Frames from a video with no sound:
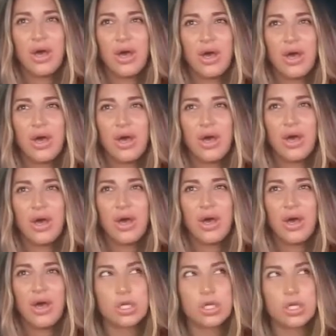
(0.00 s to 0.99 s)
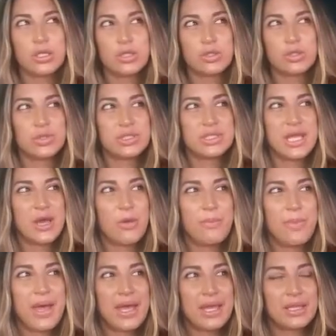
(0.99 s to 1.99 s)
Years later, this
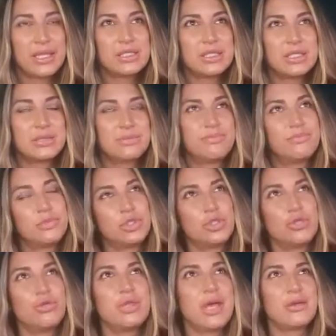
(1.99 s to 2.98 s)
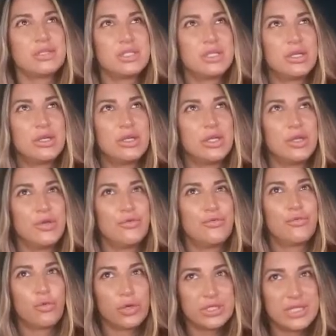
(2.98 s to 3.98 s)
is
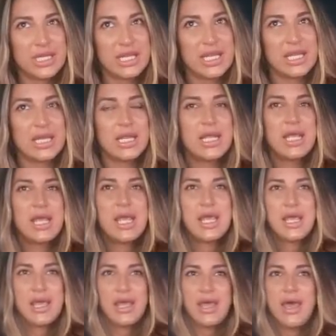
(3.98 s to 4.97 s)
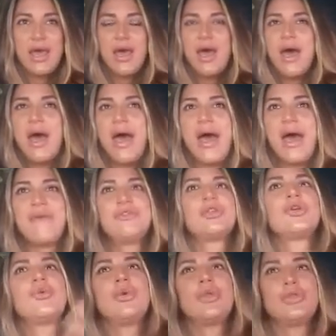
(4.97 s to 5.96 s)
2014,
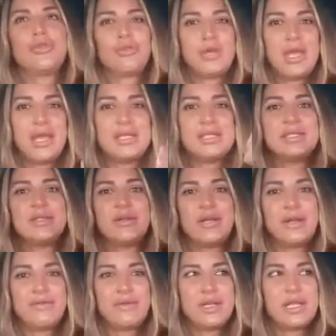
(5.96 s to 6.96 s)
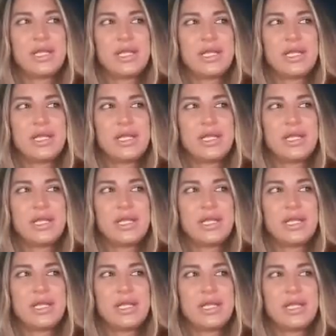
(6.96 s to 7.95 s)
after going through cancer and everything like that,
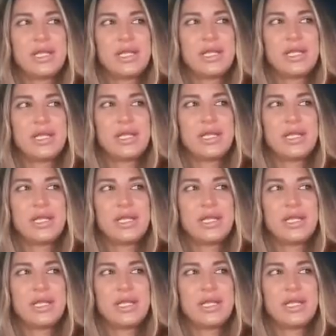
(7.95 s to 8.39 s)
I was like,